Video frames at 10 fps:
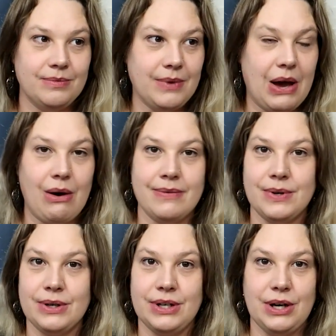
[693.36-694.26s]

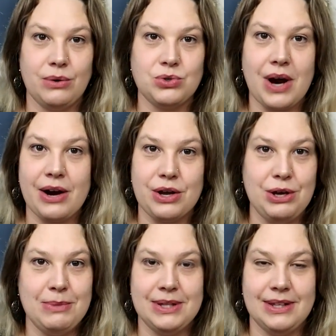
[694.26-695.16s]
however, you know, dry or
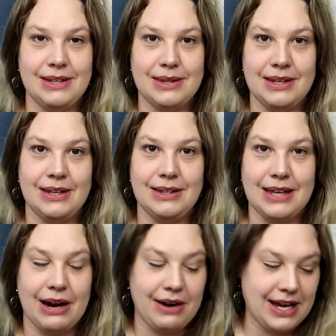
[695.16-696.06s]
humid
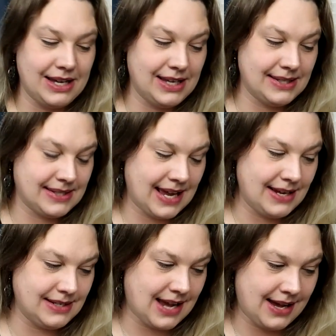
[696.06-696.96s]
the area is,
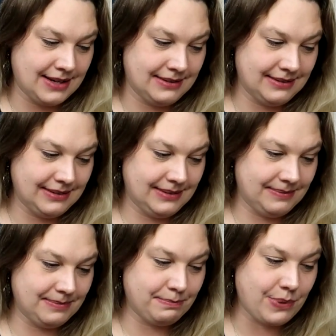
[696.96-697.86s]
and
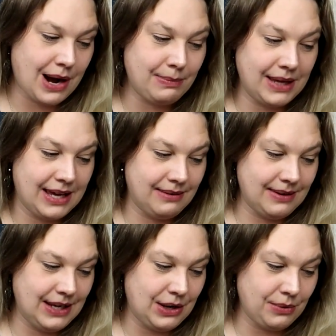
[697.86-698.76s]
probably,
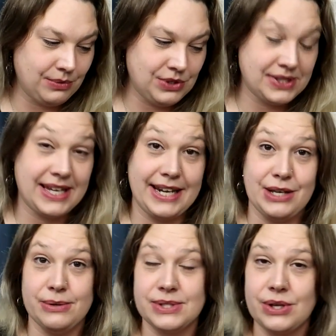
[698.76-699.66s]
you know, just
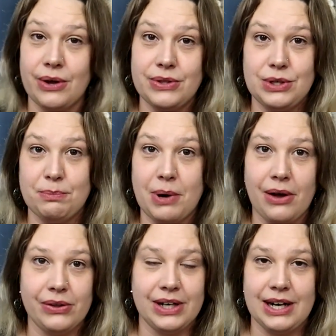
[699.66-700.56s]
getting used to all the new
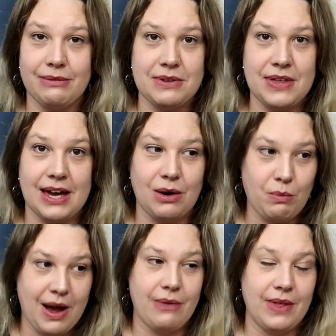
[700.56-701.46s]
pollen and everything
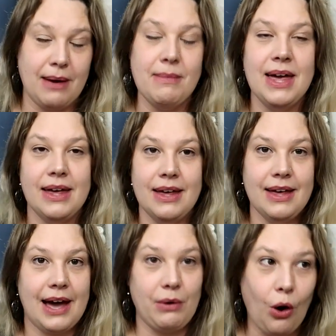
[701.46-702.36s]
around them.
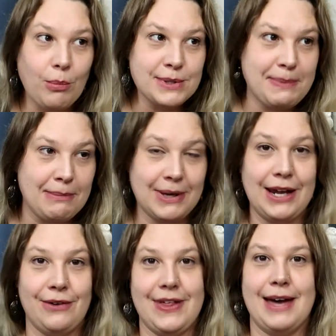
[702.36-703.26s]
I would almost bet
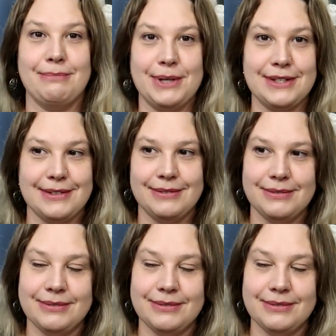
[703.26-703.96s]
money on that, but